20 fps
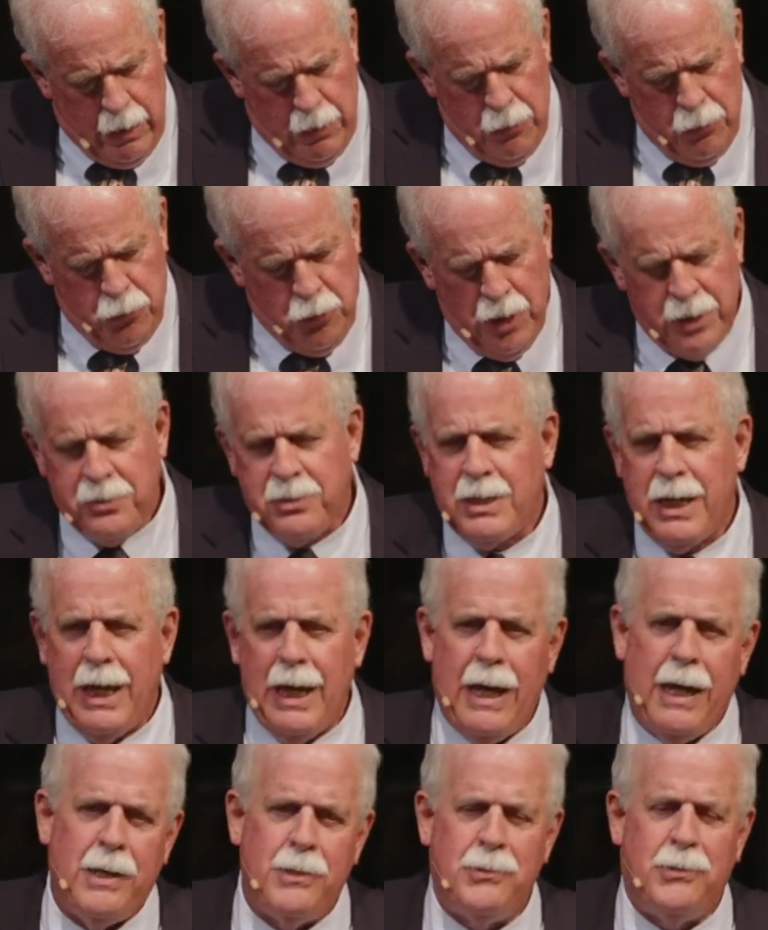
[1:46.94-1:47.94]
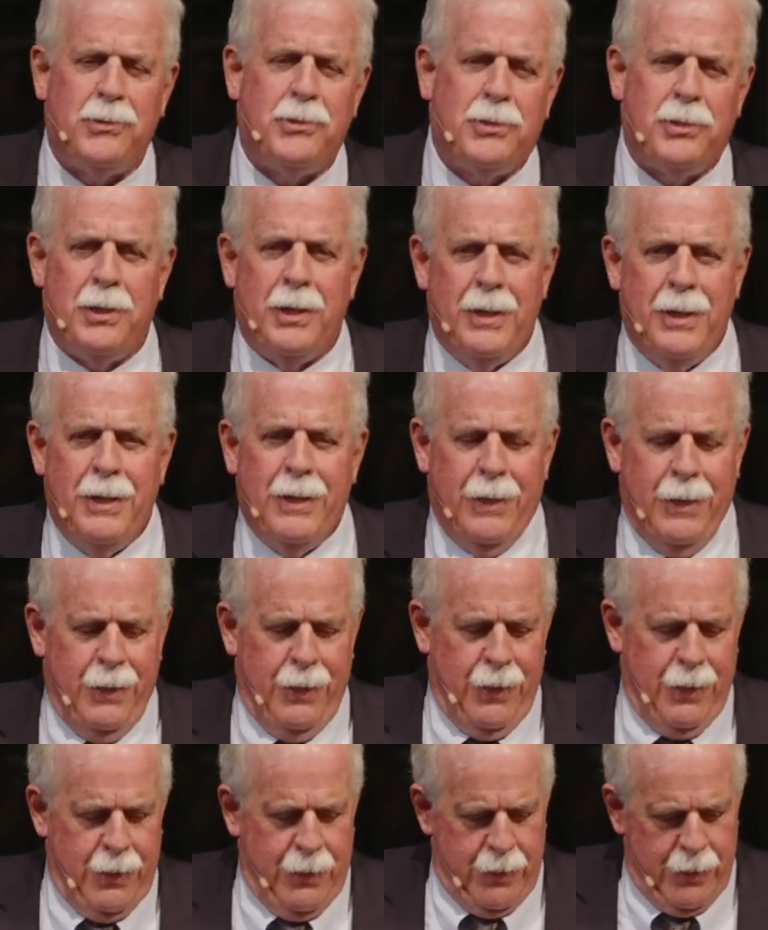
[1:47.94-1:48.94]
just as
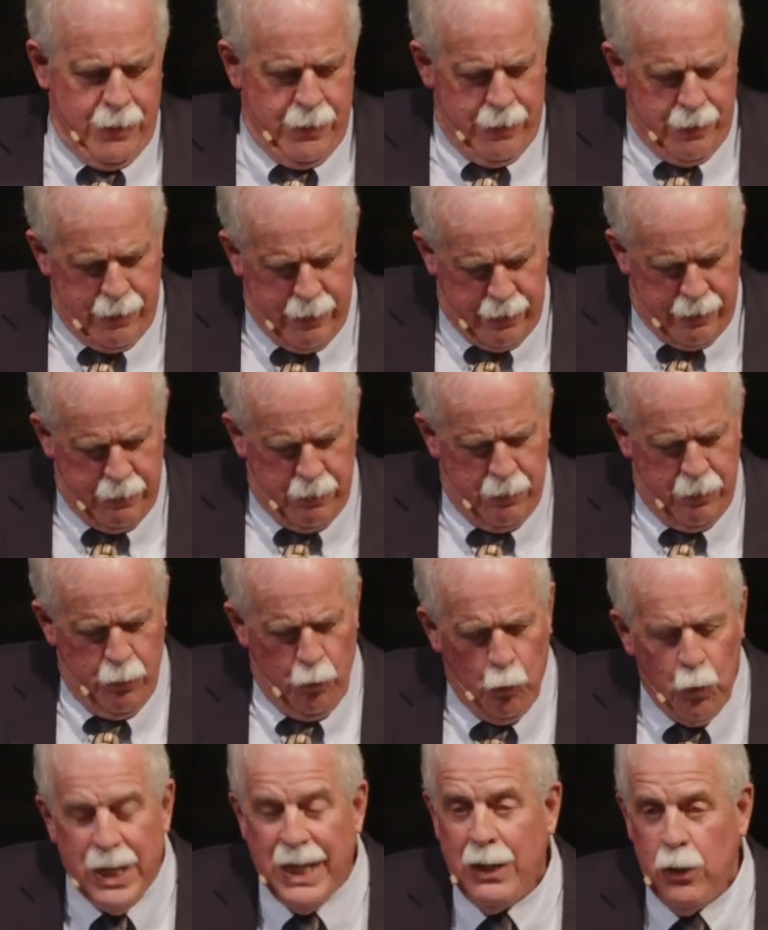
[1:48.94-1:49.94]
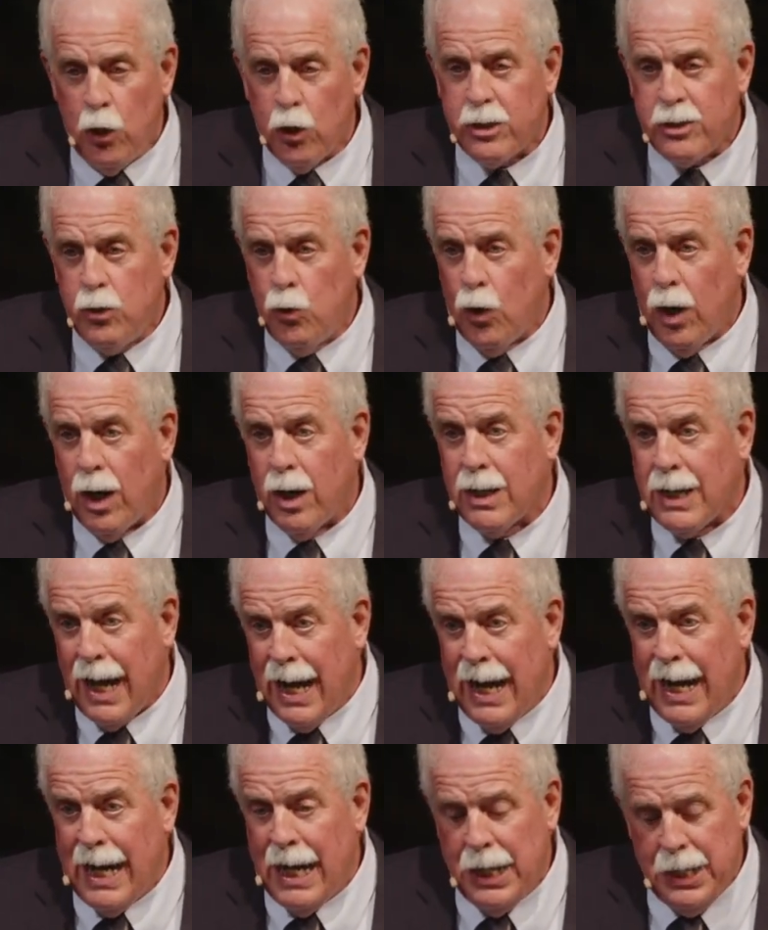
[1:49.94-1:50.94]
we look to our
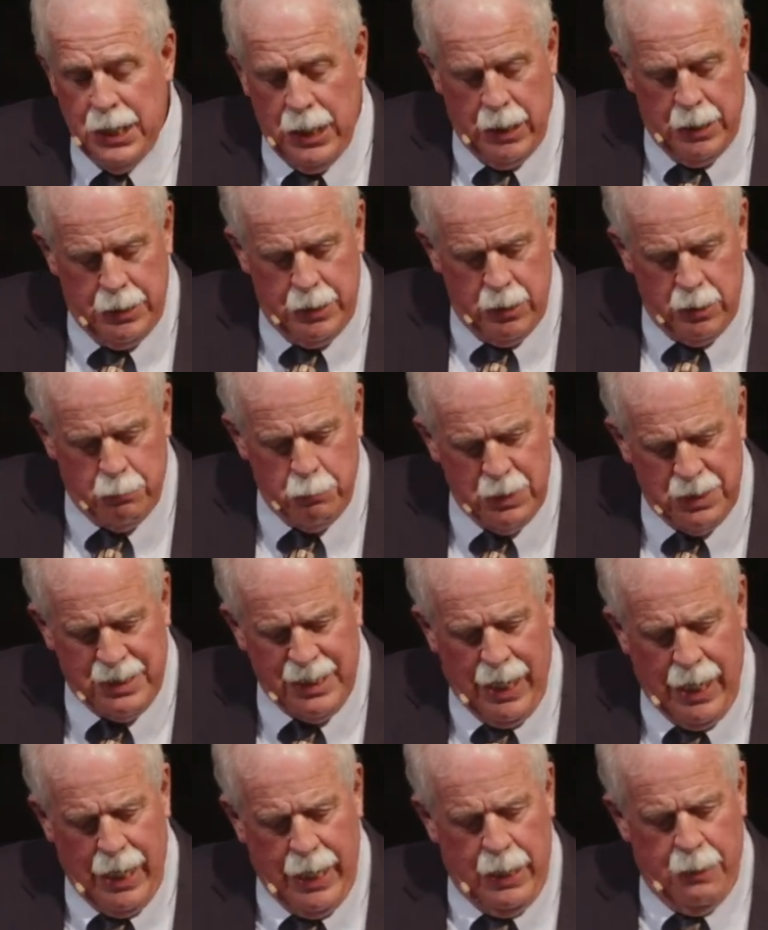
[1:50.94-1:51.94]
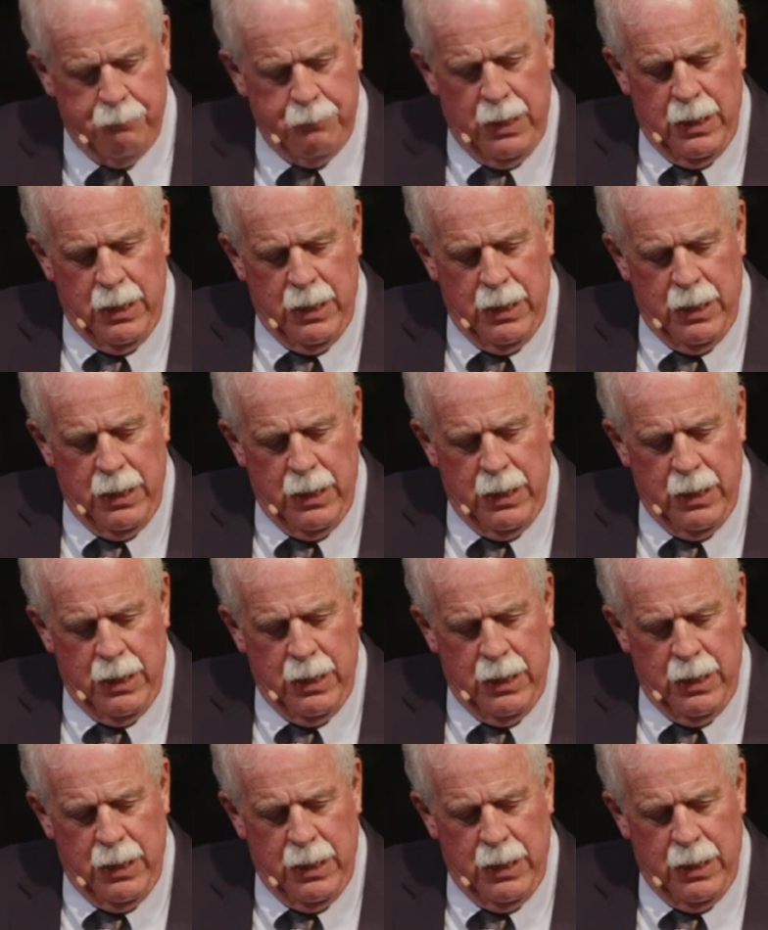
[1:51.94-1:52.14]
God and his Messiah,